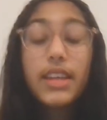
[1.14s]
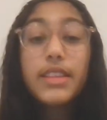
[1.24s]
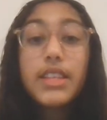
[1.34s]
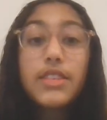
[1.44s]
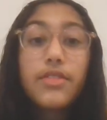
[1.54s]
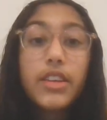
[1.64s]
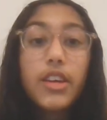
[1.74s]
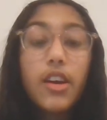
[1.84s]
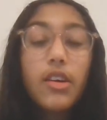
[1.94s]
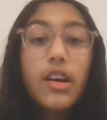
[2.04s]
In this
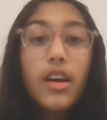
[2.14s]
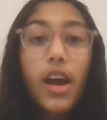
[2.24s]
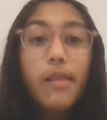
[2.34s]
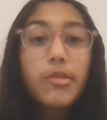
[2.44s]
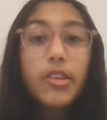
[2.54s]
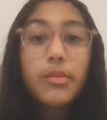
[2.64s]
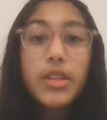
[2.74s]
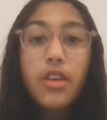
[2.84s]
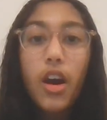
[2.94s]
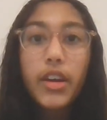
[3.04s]
video, I'm going to
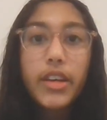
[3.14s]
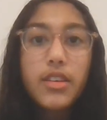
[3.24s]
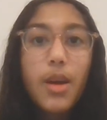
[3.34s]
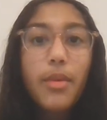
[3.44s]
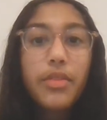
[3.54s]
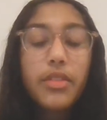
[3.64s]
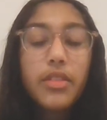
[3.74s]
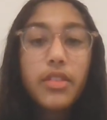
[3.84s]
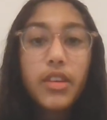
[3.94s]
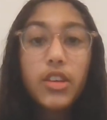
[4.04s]
be talking about
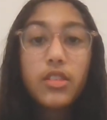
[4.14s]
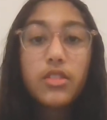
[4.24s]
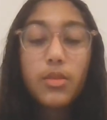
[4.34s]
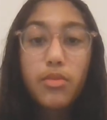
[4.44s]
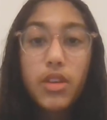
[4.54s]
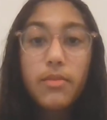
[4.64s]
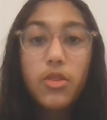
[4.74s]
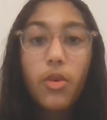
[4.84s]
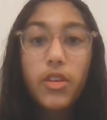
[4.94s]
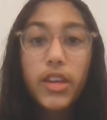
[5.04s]
the Supreme
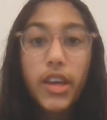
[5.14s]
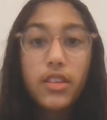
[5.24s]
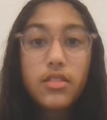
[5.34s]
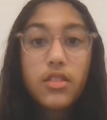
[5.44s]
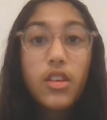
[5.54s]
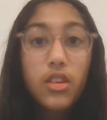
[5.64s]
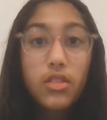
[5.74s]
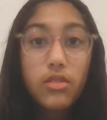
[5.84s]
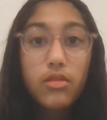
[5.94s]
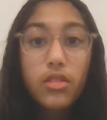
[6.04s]
Court case
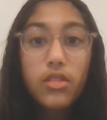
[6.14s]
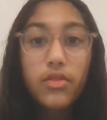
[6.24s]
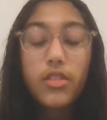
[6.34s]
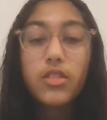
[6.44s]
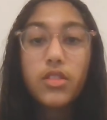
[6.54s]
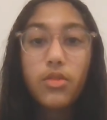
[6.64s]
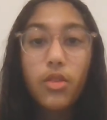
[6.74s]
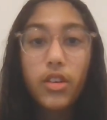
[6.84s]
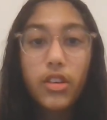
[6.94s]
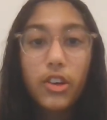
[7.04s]
Google versus
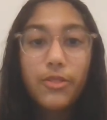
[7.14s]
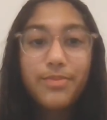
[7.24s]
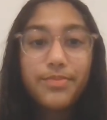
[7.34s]
Oracle.